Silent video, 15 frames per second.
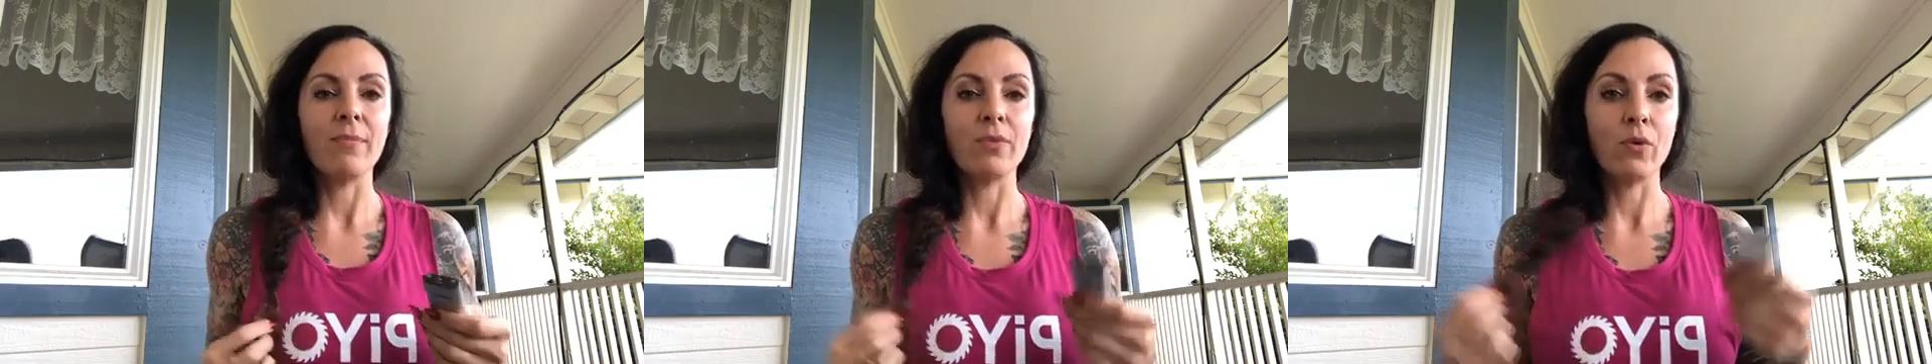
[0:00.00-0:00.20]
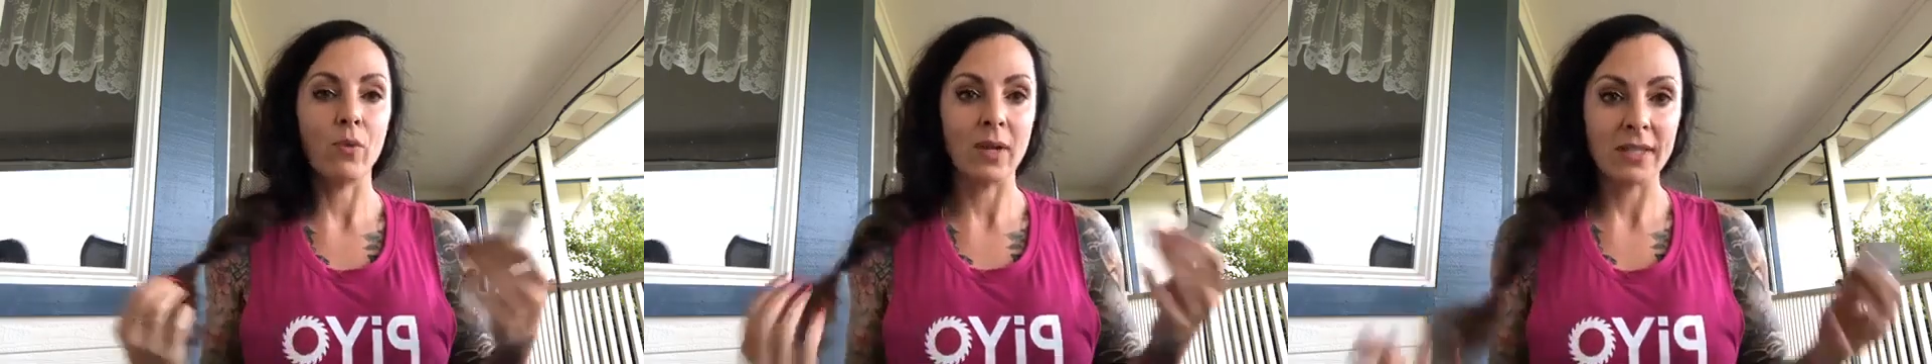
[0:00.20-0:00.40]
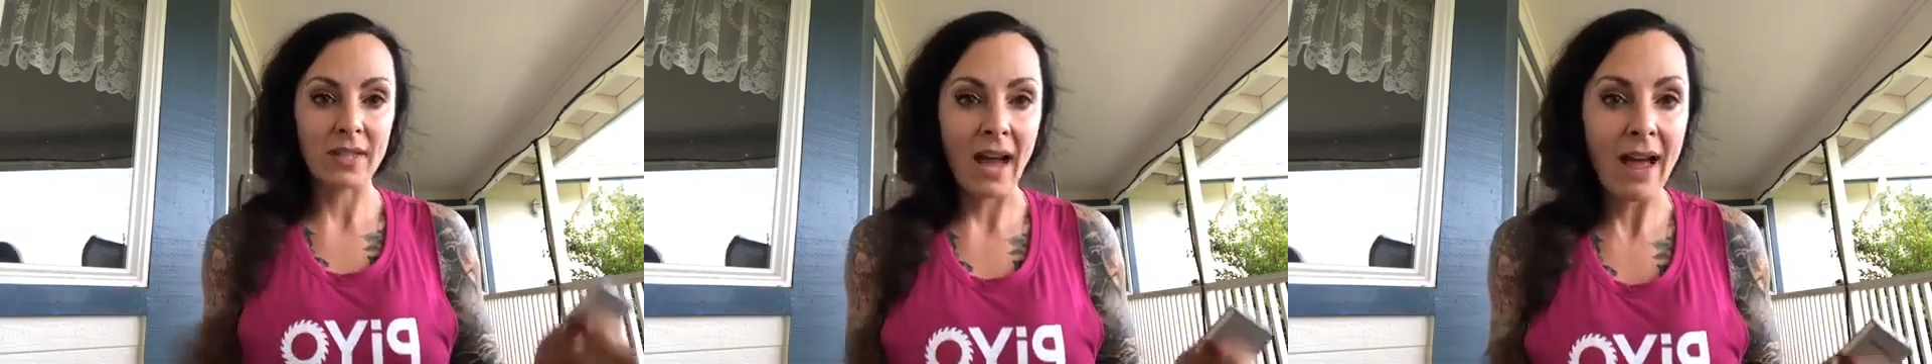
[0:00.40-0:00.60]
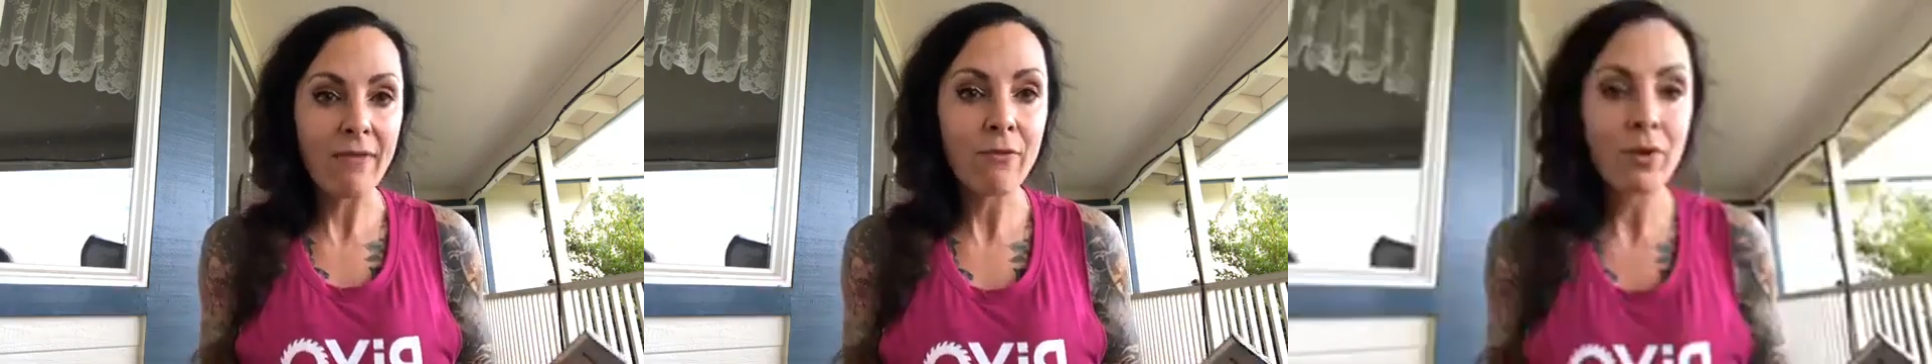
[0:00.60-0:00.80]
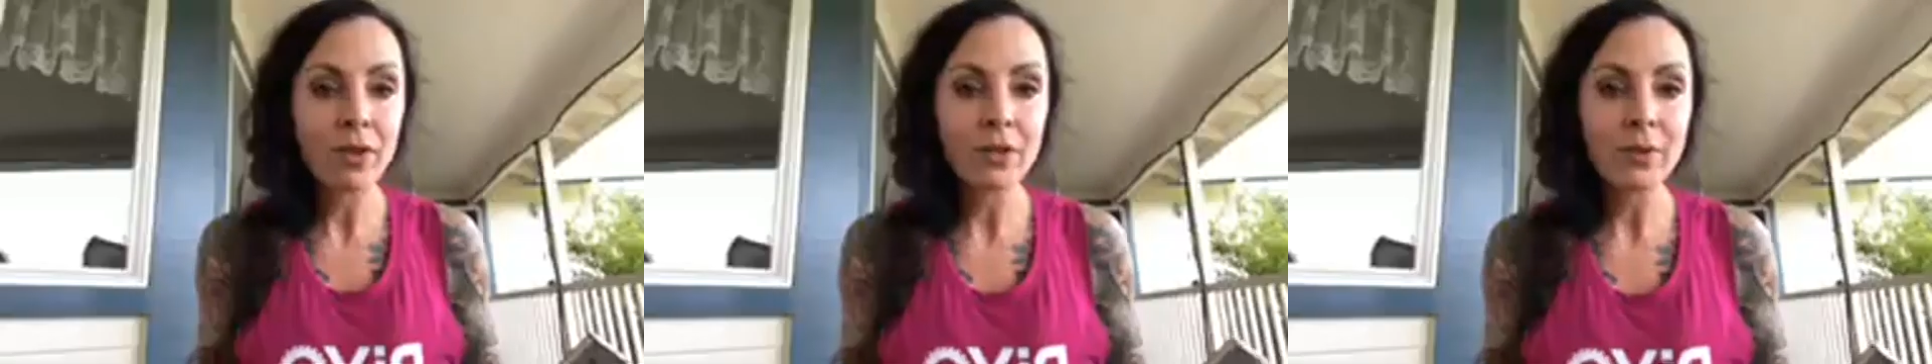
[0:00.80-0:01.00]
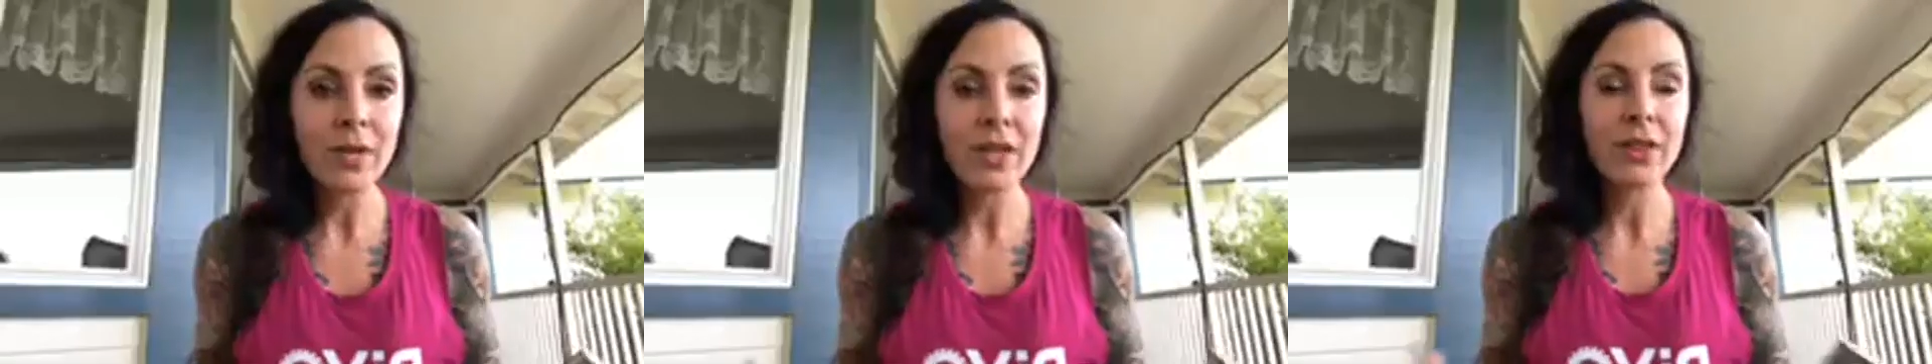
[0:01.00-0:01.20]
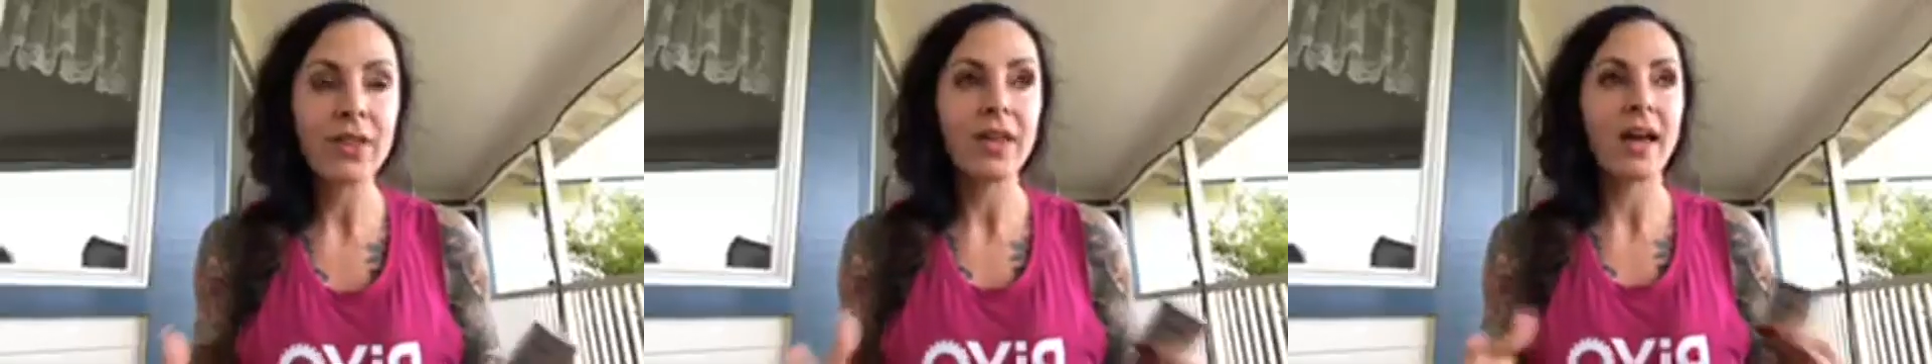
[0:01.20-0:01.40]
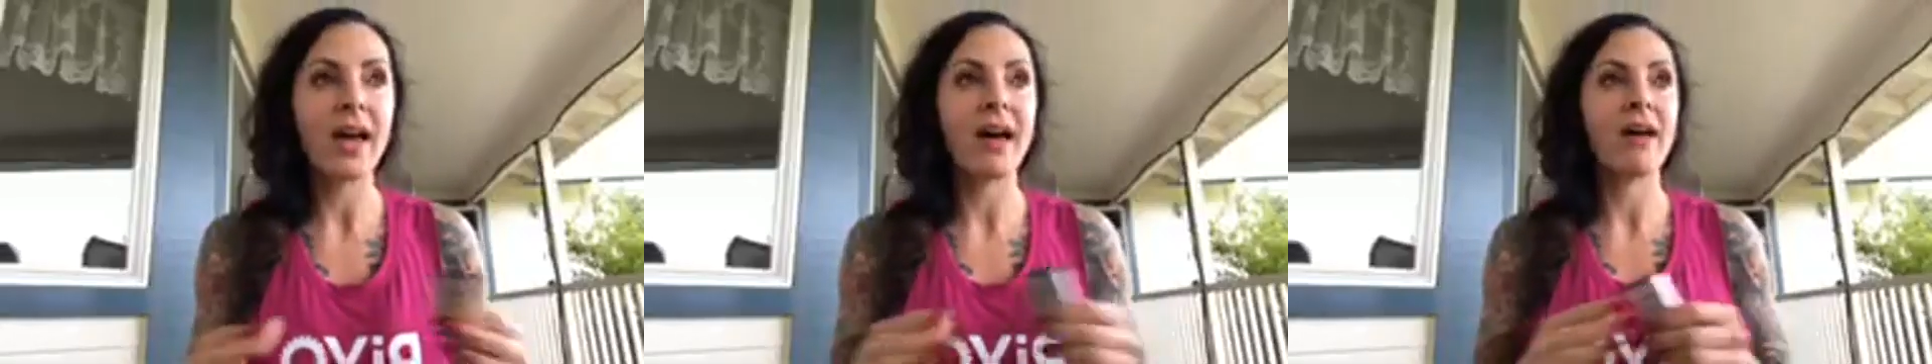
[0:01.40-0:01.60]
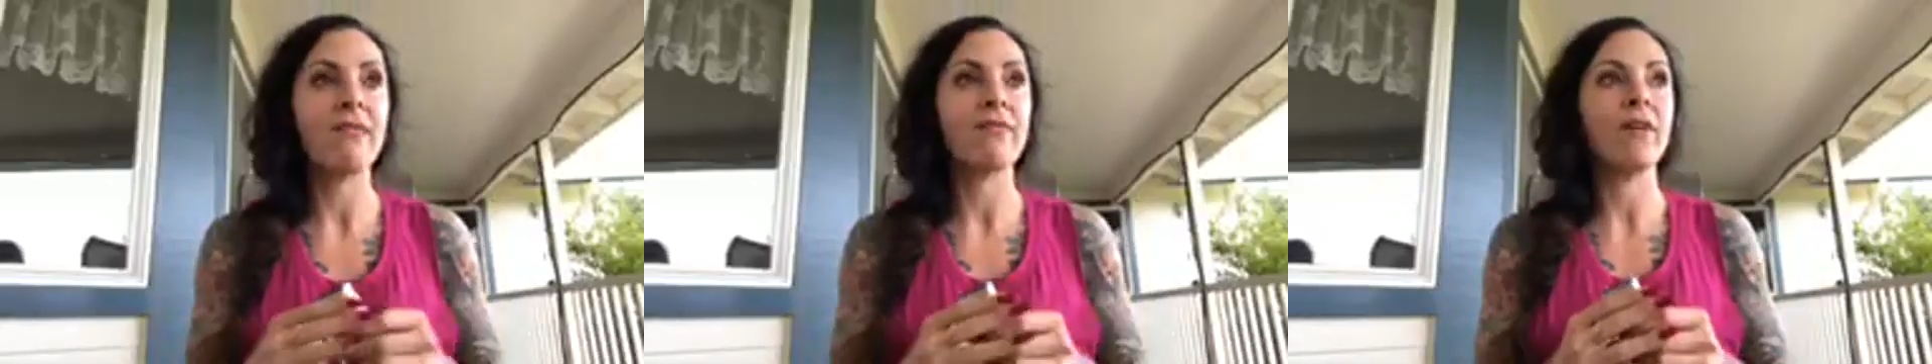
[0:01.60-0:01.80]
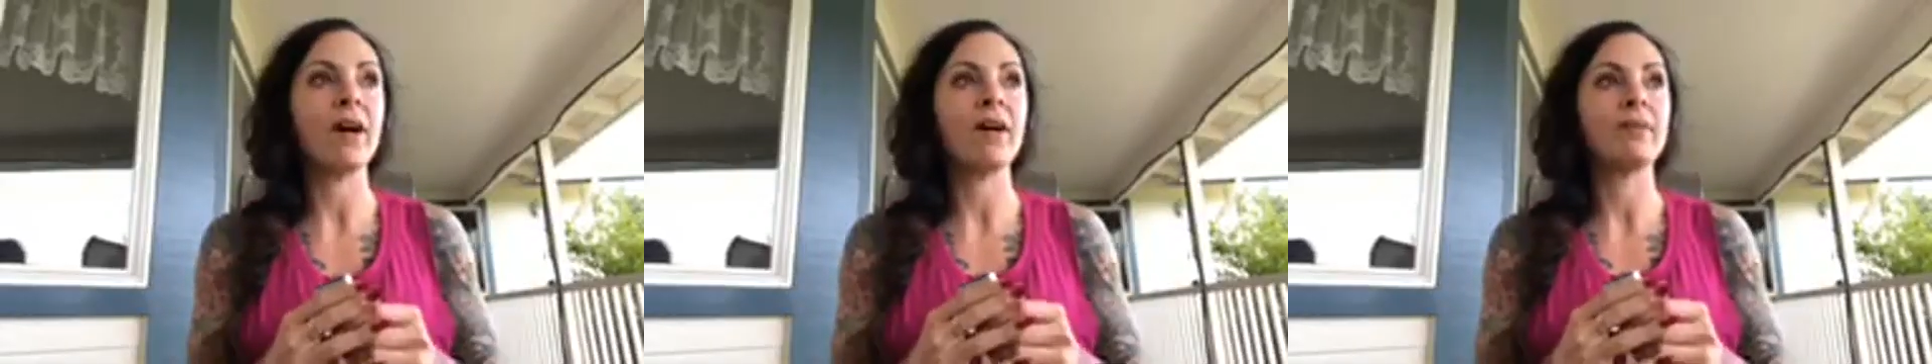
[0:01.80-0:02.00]
the ones I've worked with
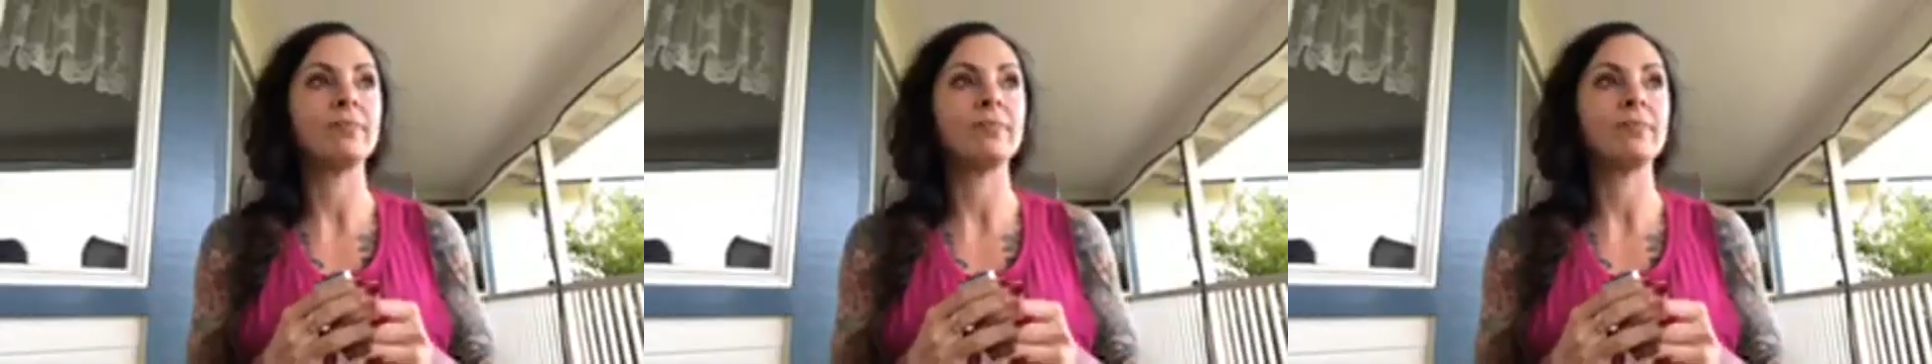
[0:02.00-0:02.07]
have